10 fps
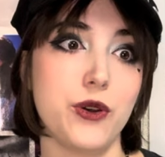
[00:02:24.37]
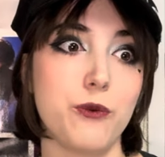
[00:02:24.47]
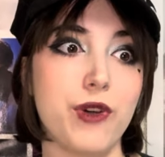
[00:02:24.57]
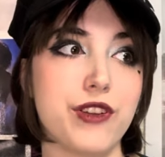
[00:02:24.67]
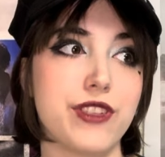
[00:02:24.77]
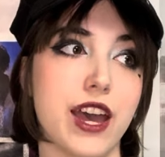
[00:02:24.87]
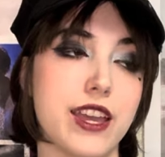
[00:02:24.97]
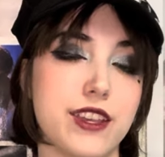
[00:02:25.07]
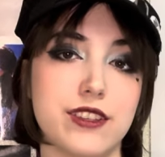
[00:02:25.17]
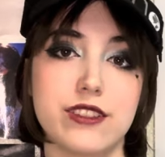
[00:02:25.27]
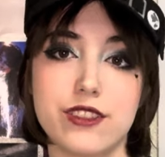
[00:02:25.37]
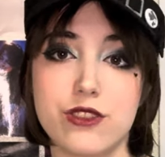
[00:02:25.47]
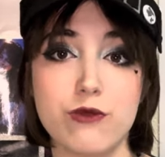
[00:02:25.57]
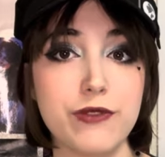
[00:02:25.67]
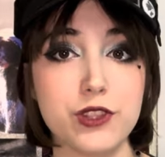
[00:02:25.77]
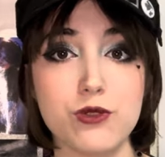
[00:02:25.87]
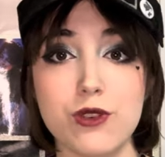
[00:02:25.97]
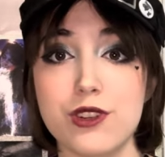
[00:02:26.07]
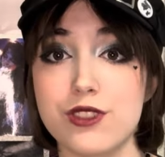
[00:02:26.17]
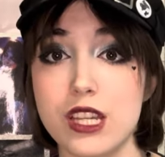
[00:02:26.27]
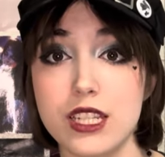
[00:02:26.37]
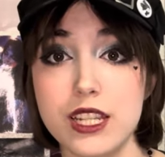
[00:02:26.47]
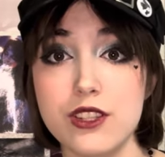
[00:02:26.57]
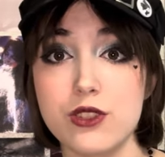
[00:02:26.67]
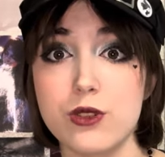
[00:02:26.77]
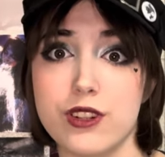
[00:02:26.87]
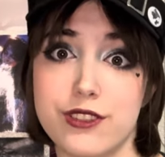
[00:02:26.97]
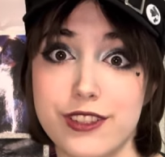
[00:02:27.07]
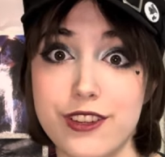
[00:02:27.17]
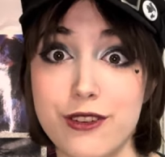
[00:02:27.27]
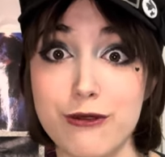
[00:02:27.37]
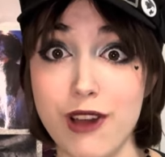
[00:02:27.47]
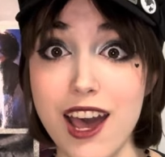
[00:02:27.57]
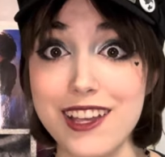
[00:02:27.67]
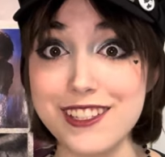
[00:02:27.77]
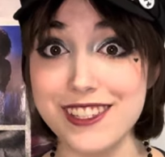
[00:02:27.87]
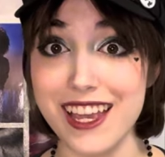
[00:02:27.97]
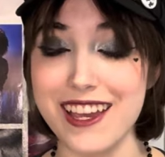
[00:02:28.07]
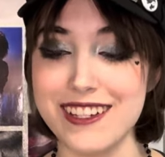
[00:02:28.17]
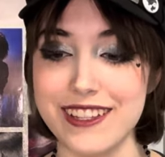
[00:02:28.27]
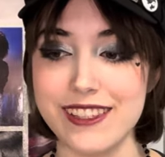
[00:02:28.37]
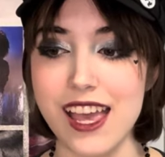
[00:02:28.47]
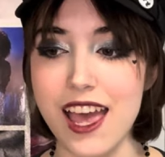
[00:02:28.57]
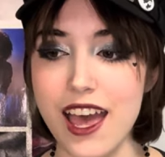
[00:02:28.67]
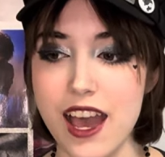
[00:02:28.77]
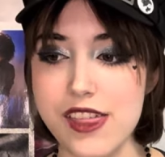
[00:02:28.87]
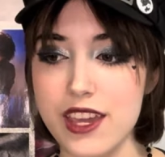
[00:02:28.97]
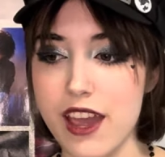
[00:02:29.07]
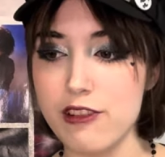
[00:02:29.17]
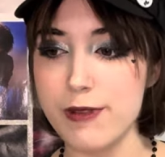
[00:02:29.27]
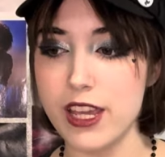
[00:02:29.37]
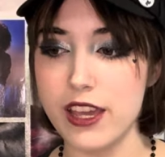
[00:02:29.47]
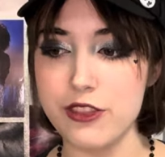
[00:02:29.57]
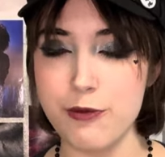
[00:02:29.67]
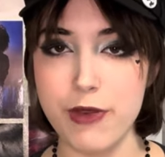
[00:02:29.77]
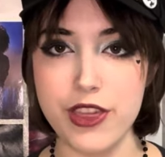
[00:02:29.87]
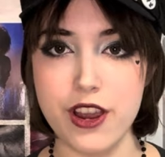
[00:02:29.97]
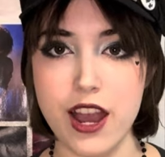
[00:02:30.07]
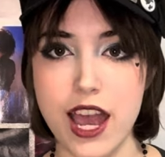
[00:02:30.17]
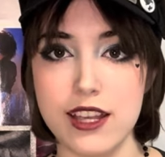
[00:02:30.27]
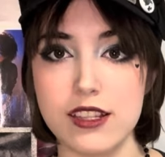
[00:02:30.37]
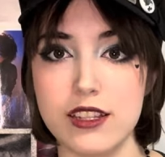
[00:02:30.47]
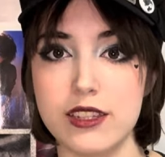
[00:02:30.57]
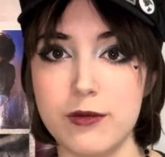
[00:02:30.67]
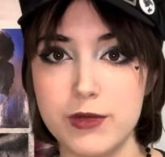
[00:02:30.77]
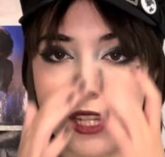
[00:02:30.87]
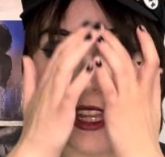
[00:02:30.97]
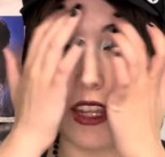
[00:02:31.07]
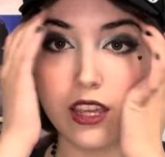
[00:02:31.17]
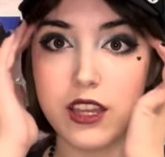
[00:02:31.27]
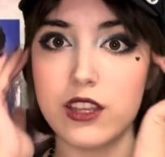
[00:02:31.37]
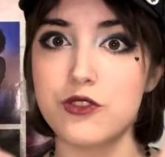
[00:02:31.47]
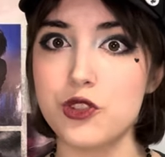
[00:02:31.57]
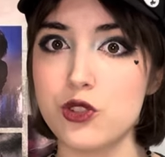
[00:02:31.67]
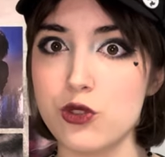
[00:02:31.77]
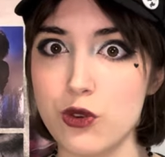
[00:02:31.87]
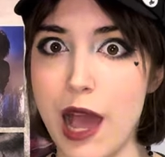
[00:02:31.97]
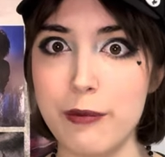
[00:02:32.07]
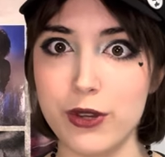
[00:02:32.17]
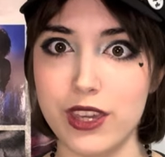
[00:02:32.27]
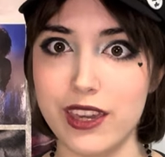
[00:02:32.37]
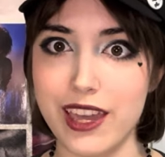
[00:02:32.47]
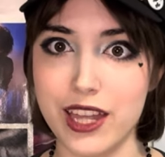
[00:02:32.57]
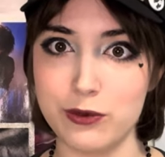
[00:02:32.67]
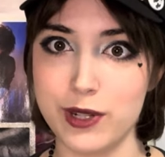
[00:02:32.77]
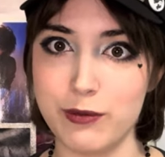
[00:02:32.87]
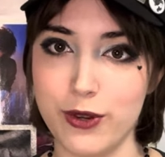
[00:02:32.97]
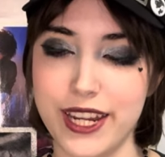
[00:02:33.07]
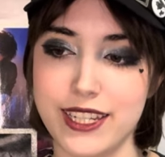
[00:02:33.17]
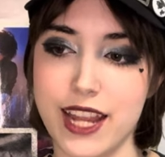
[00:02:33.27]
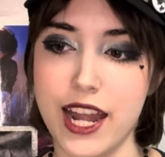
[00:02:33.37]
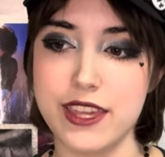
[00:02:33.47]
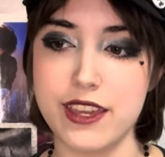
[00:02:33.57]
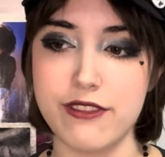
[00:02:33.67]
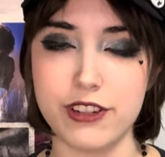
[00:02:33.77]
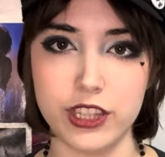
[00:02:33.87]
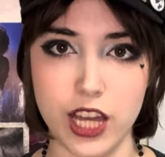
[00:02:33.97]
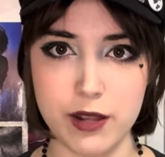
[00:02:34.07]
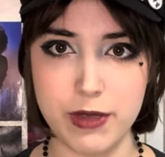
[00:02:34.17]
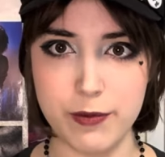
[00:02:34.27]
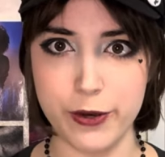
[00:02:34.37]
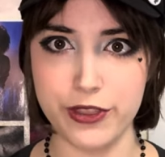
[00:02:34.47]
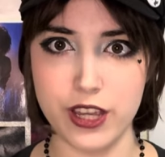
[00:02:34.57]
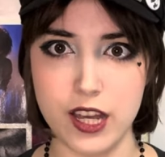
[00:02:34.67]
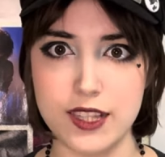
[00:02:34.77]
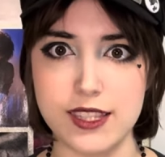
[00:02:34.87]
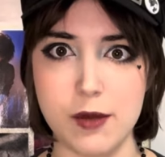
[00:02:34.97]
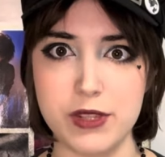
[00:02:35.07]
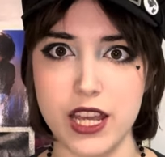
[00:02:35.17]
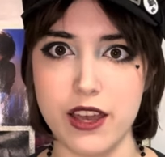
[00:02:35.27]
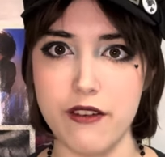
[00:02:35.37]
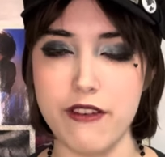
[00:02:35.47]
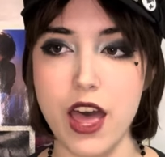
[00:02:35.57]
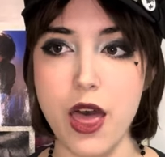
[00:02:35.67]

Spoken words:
Whether that is thrift stores, antique stores, garage sales. I think everybody and their mother has attempted scrapbooking at one point, and I think for a lot of people the concept of